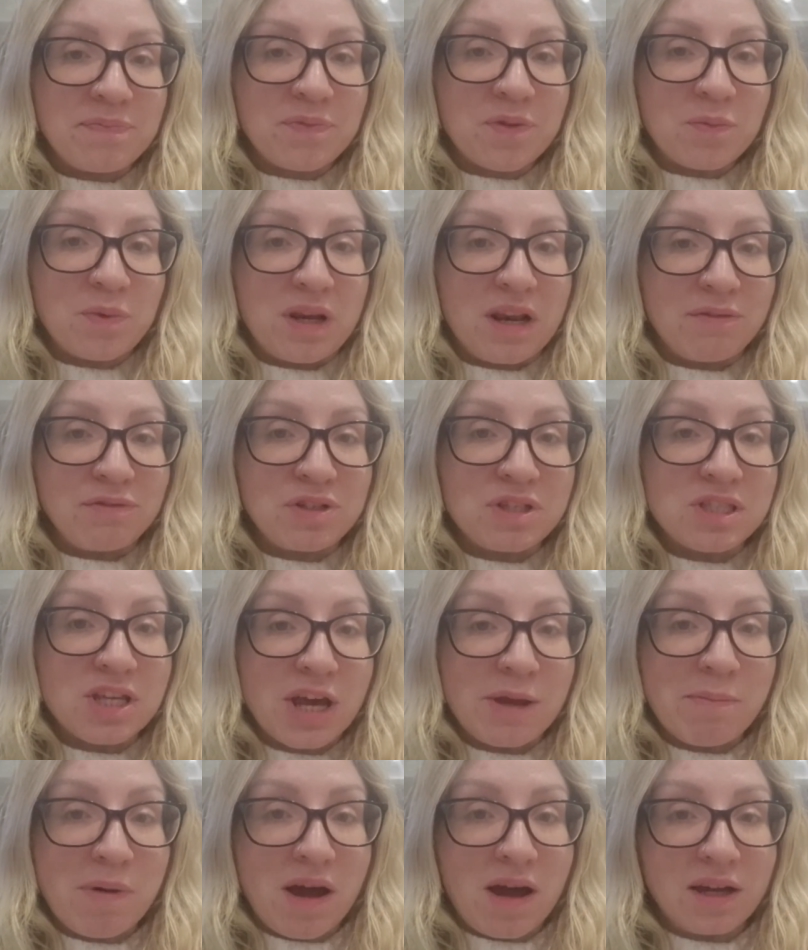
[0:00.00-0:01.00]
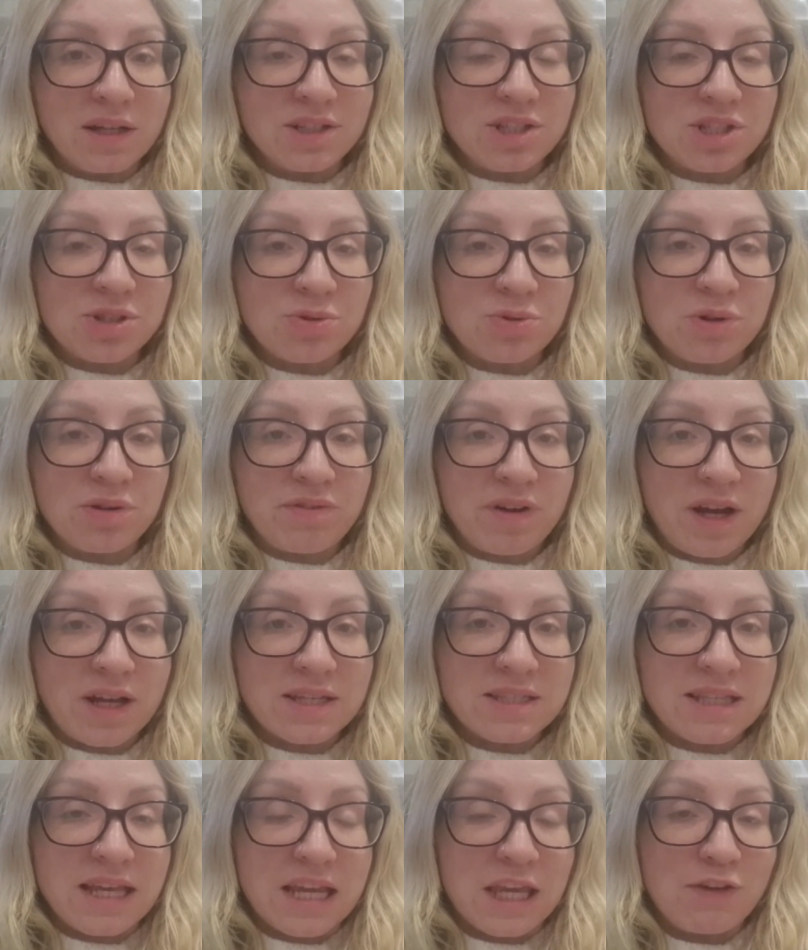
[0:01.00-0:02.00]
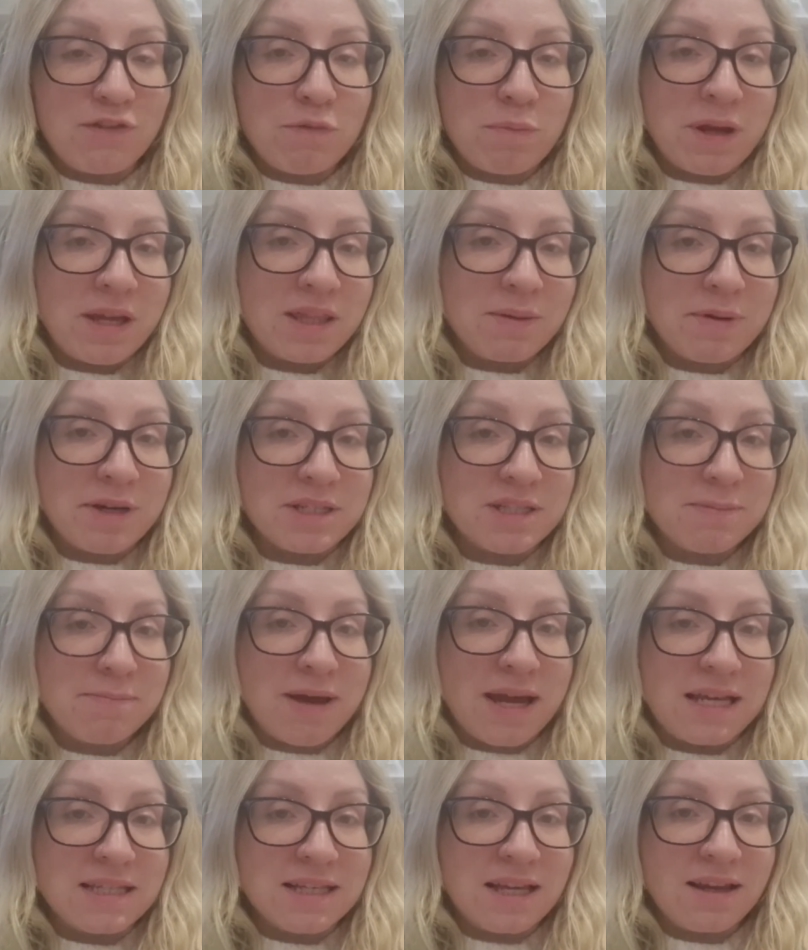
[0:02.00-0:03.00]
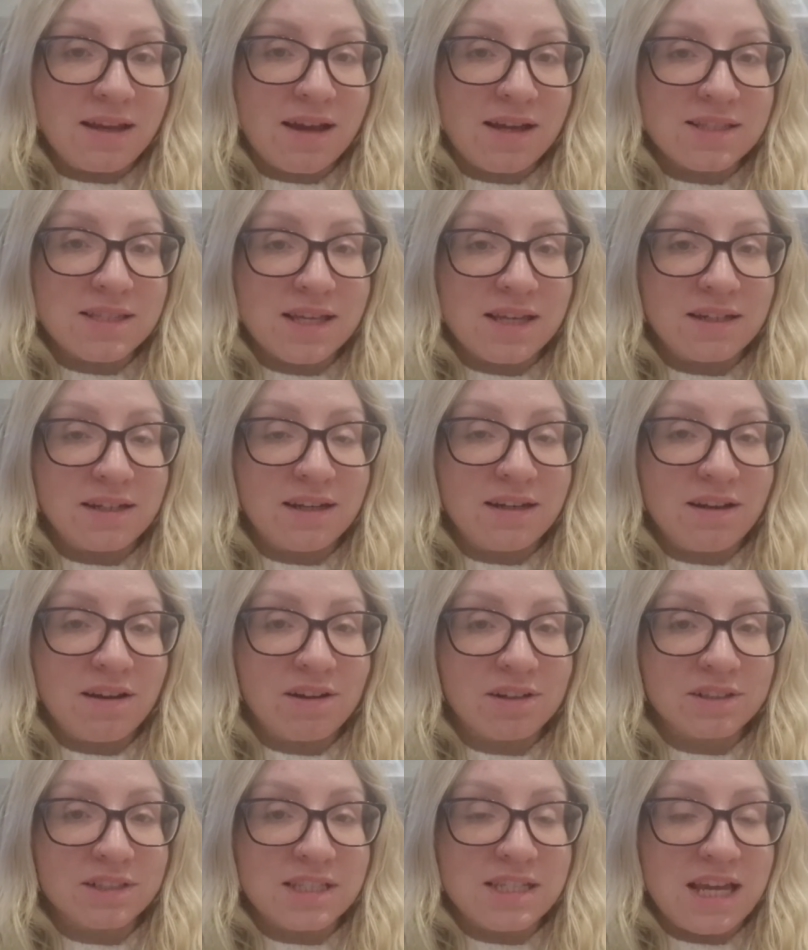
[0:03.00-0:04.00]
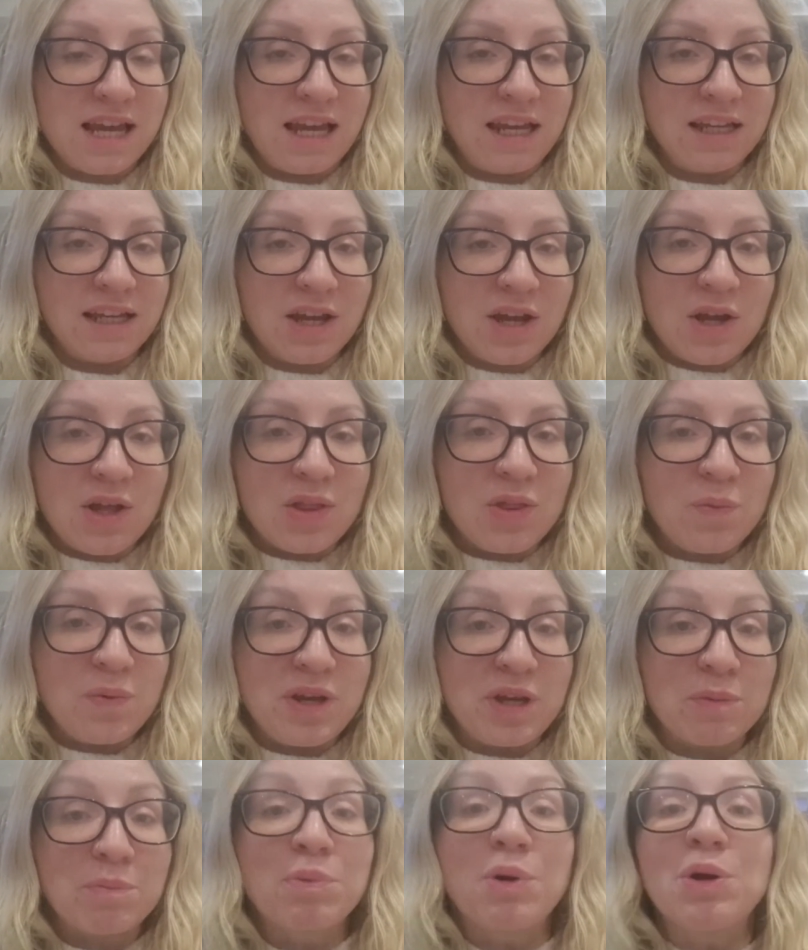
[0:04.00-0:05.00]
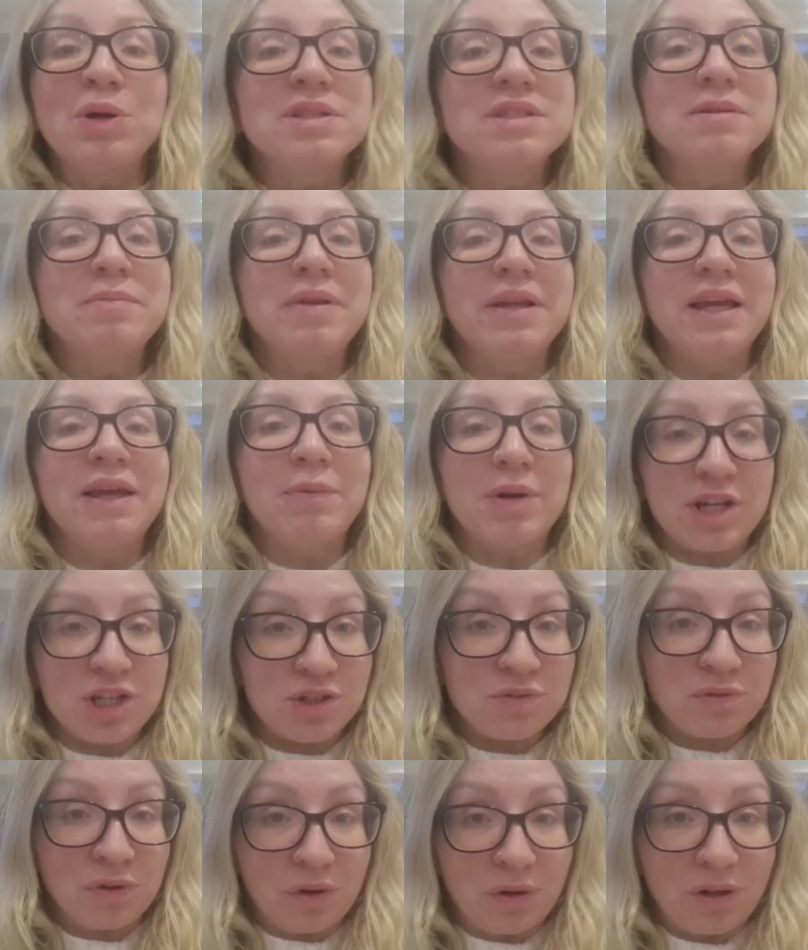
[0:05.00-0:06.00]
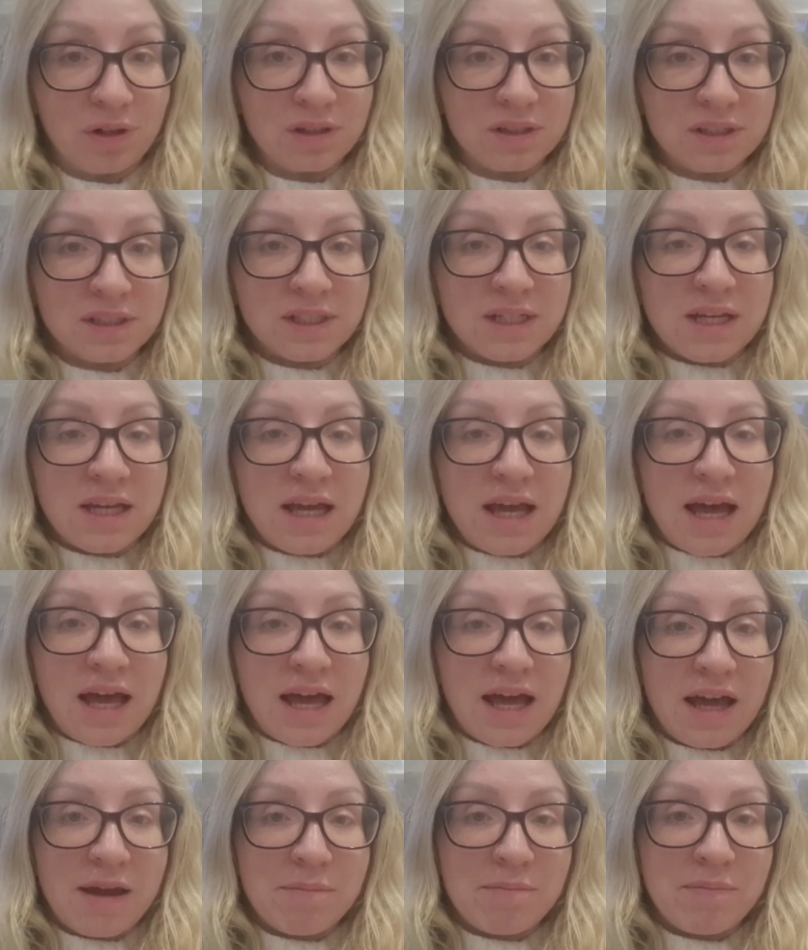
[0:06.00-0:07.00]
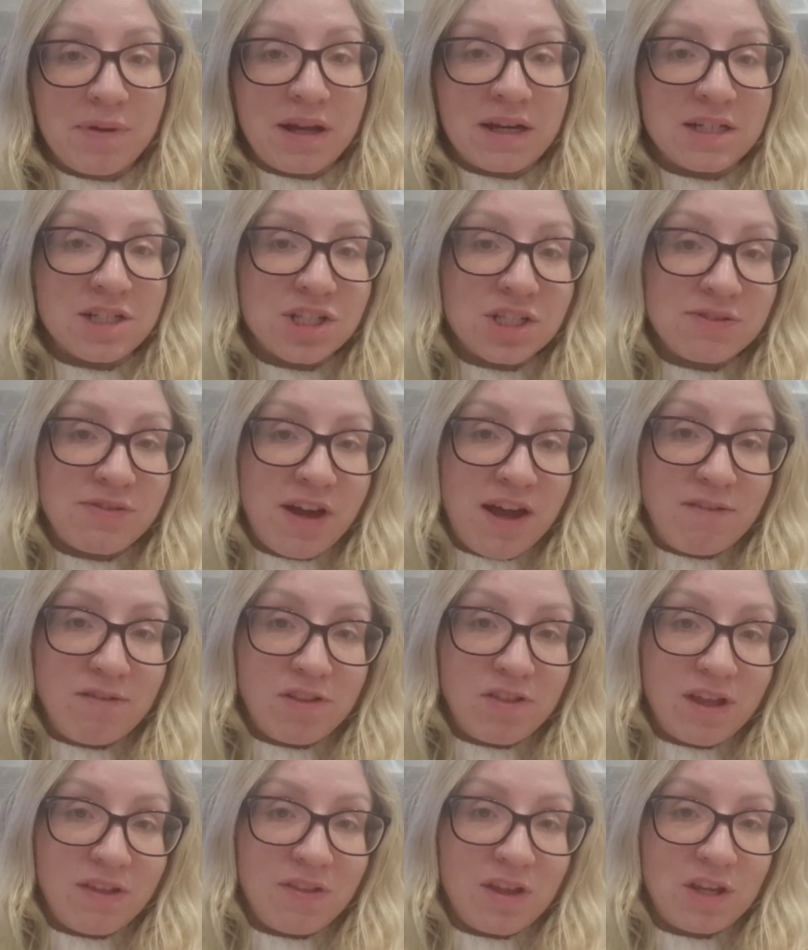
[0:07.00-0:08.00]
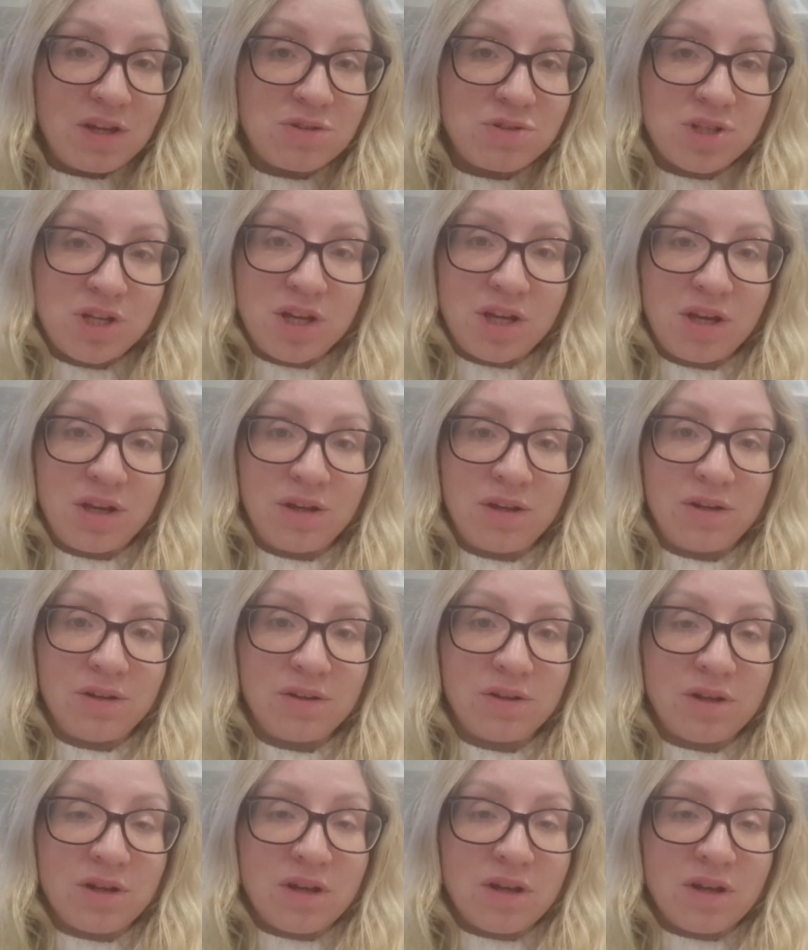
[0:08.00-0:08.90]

We love you so much, all of us. Thank you for being the most amazing cousin and auntie that we could possibly wish for, and just for everything that you do